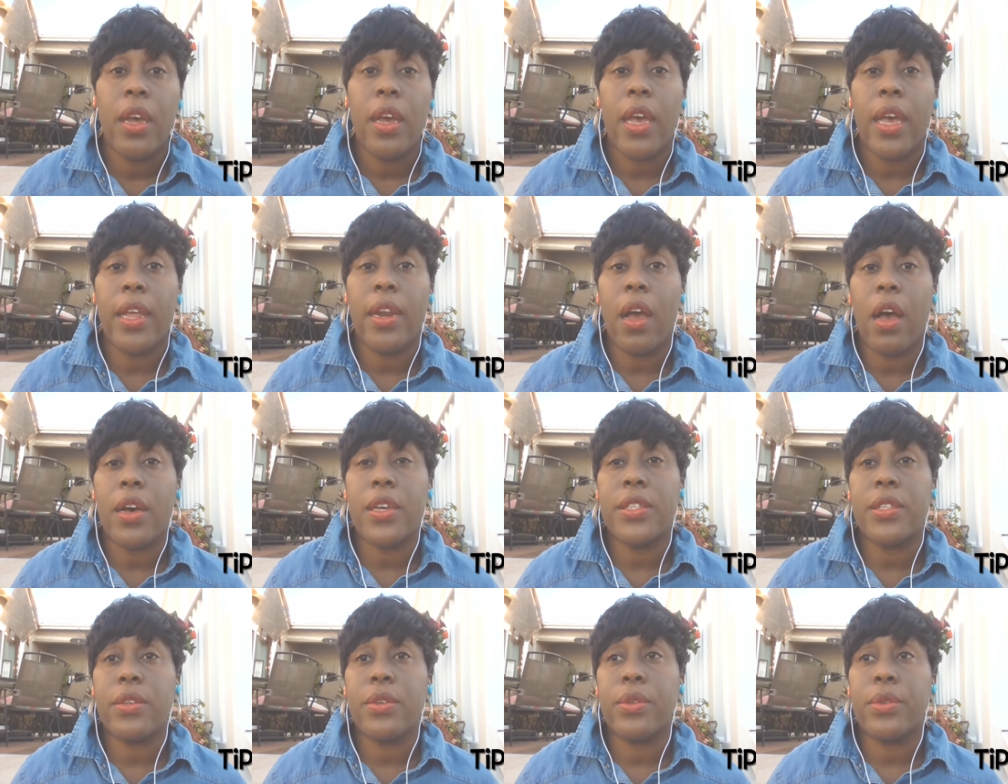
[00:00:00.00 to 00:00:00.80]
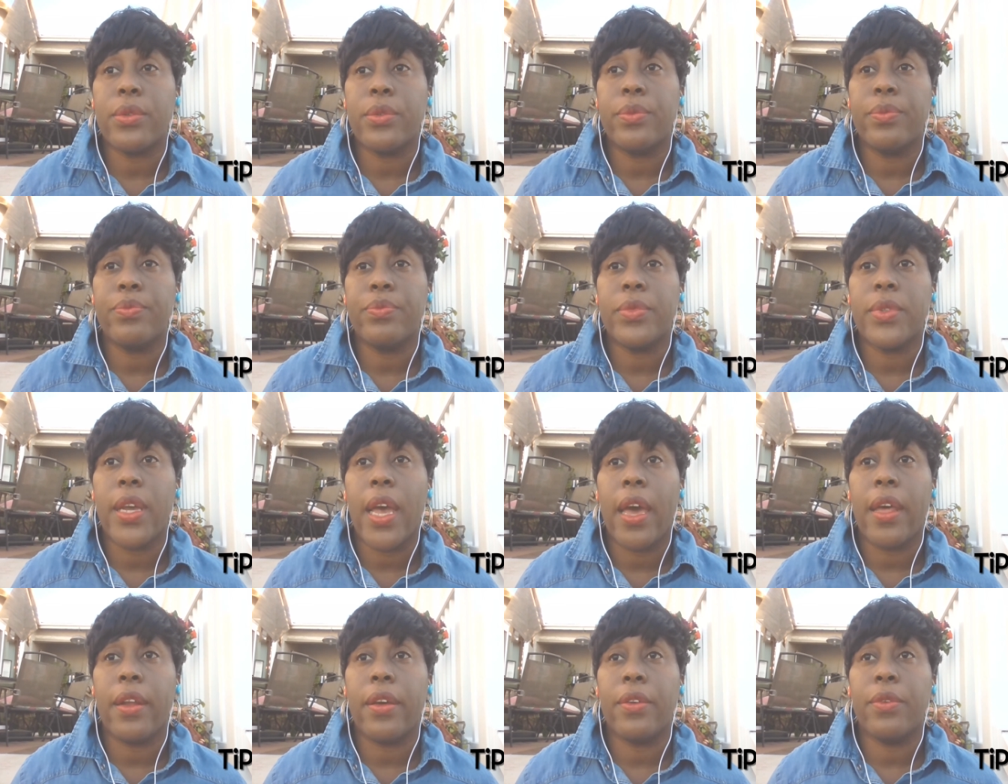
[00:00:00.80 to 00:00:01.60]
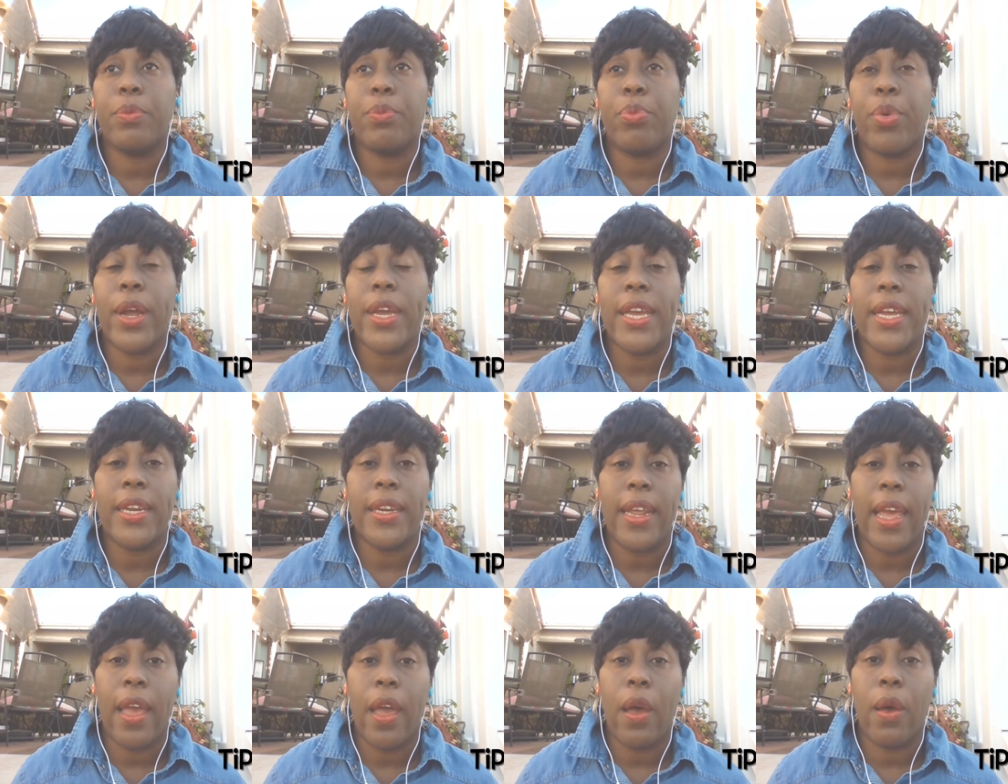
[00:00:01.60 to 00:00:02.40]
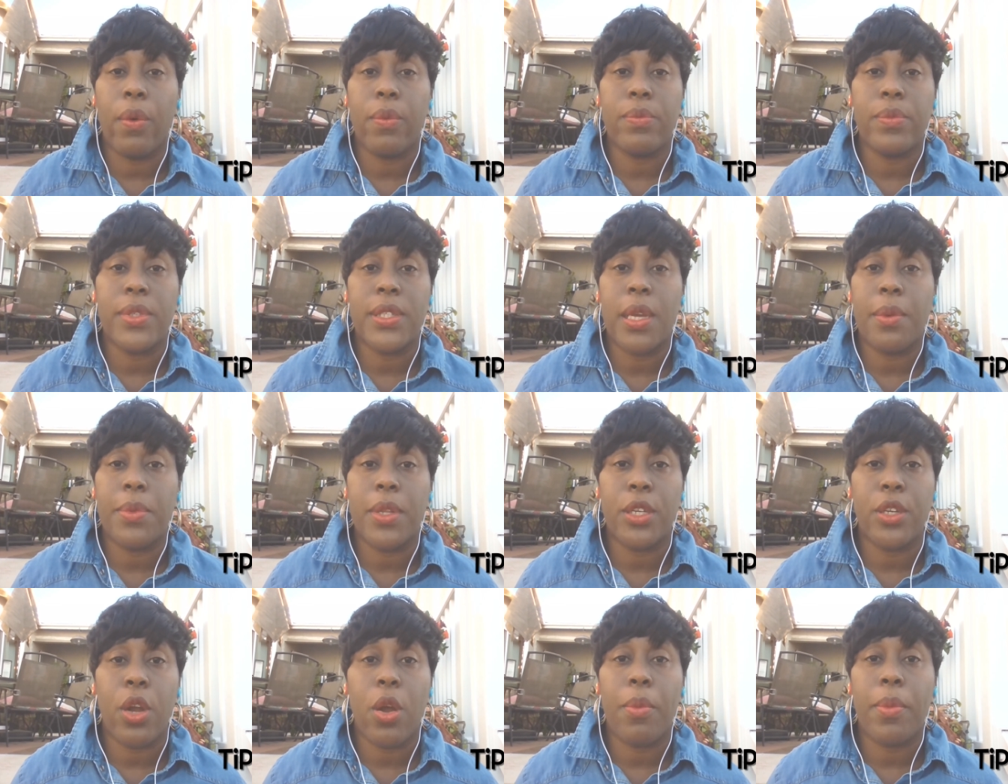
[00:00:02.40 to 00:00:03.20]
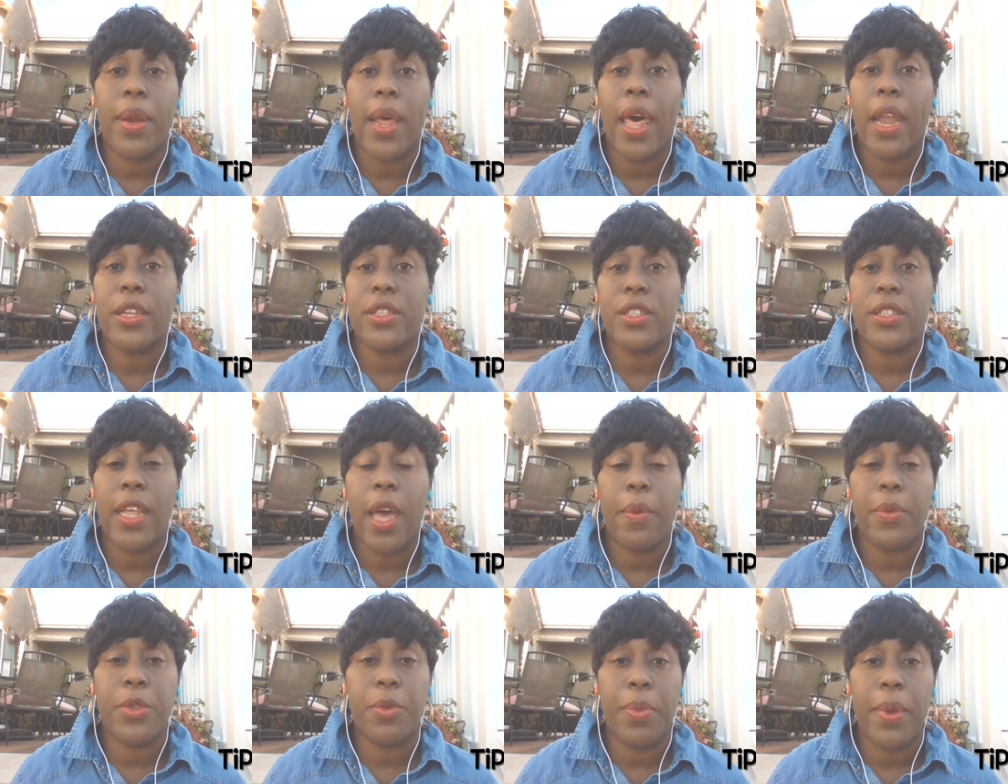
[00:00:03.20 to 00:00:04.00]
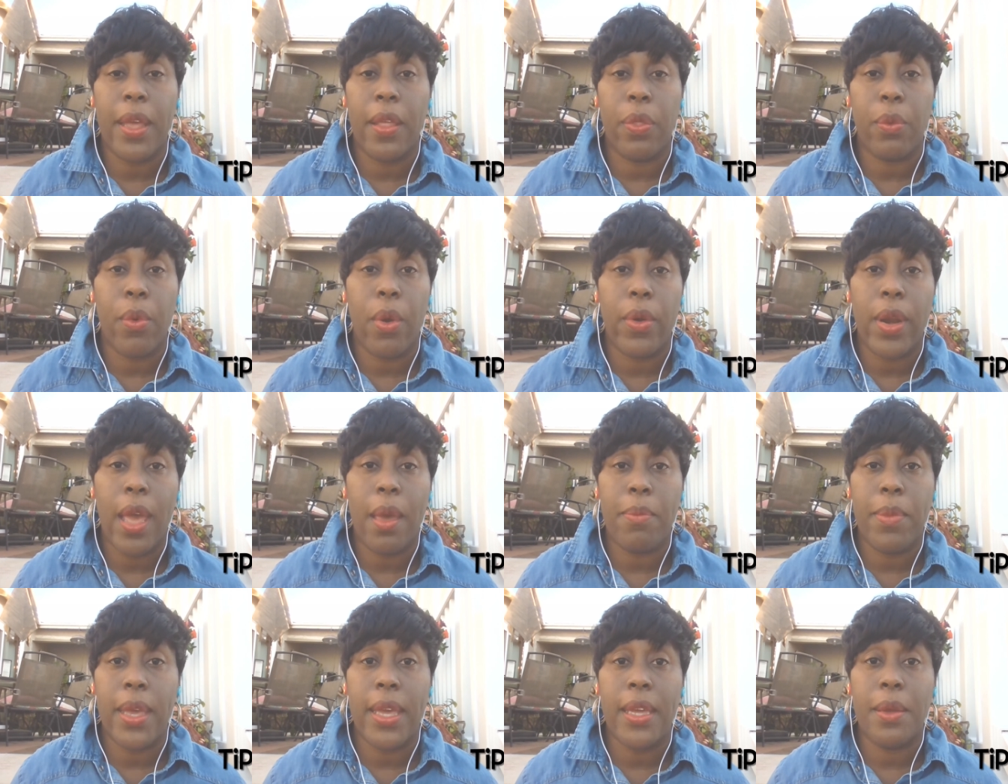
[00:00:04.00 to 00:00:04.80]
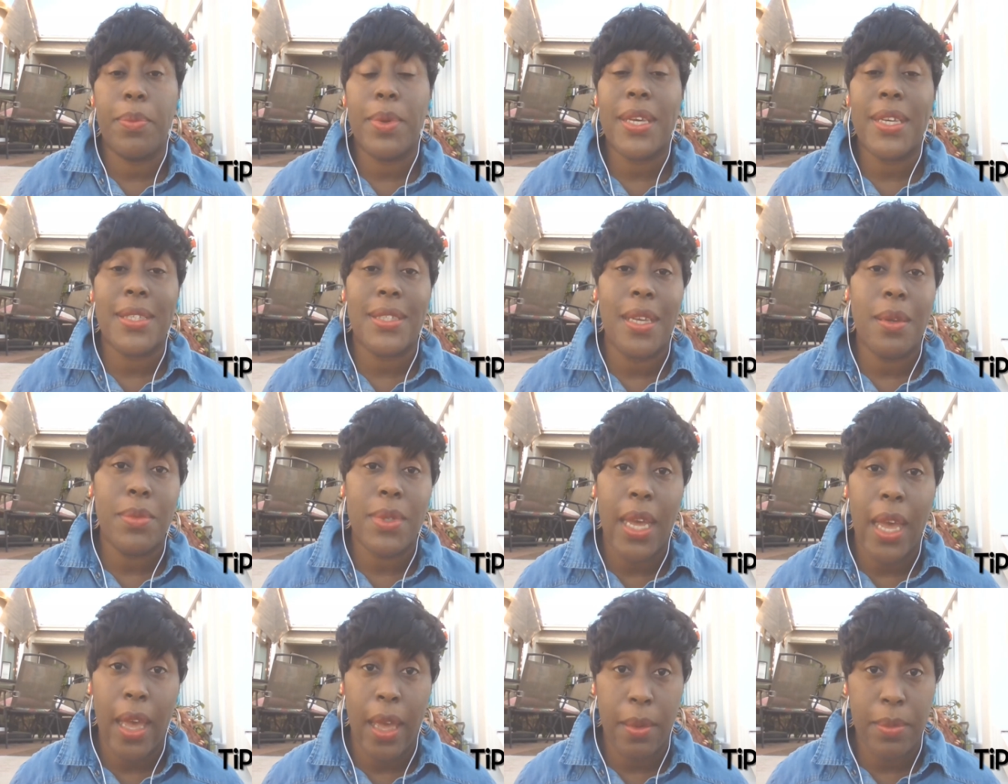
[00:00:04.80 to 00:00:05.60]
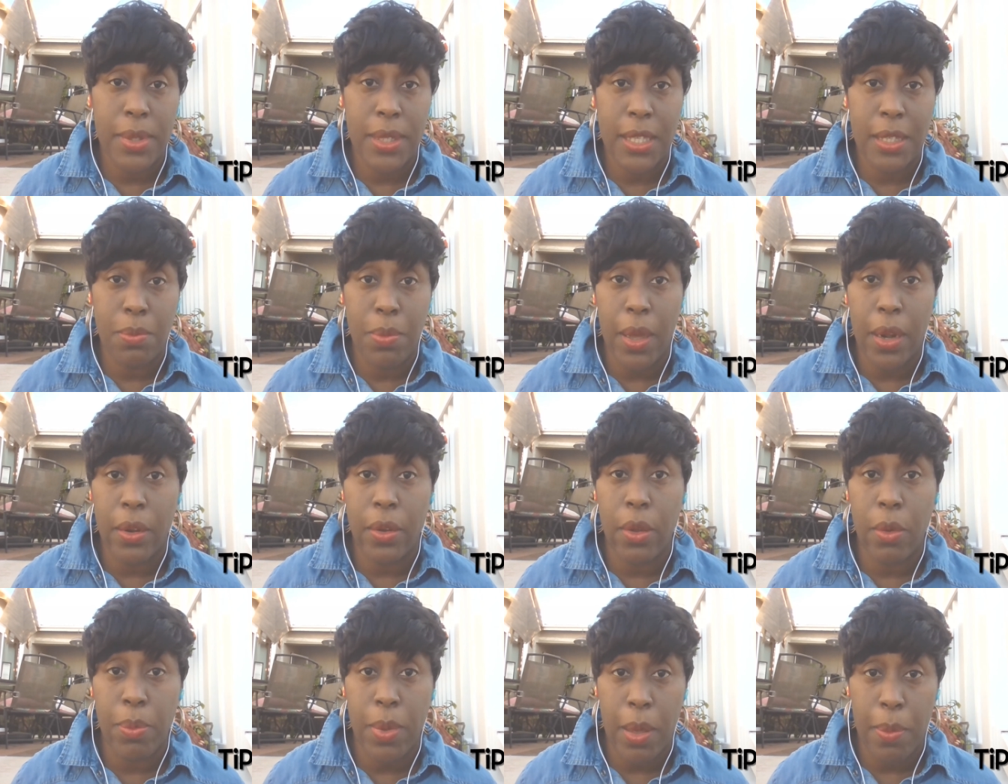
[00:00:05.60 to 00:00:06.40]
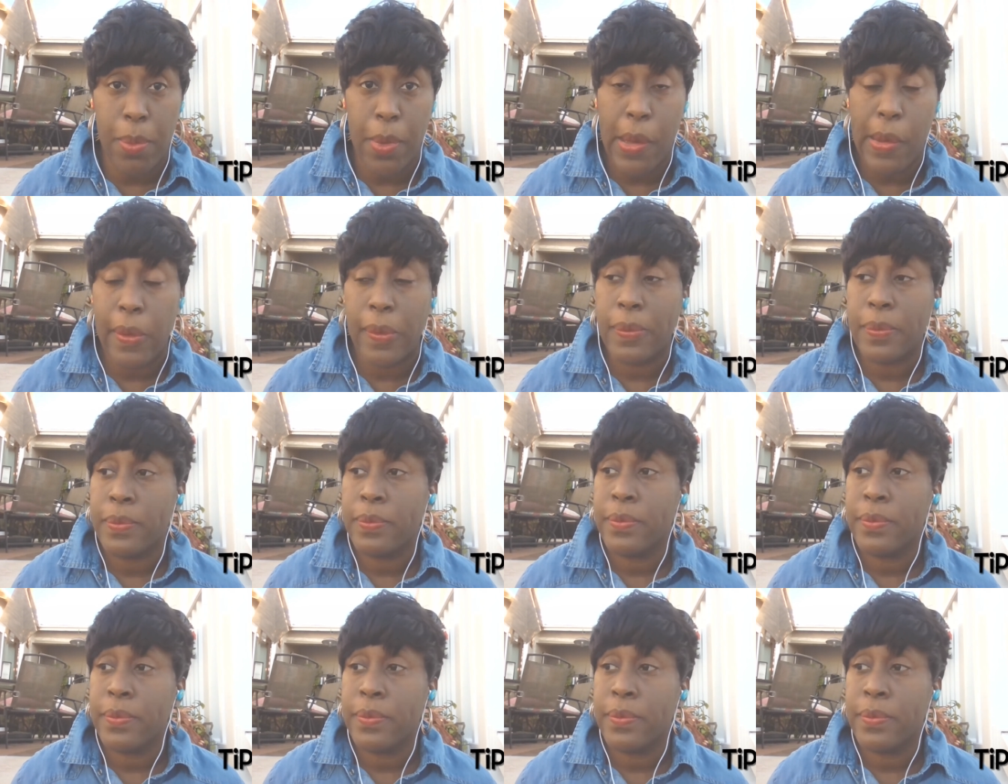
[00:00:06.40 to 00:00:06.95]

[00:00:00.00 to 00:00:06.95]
and also kind of breaking down some of the terminology that was being thrown at me. Because sometimes these medical people,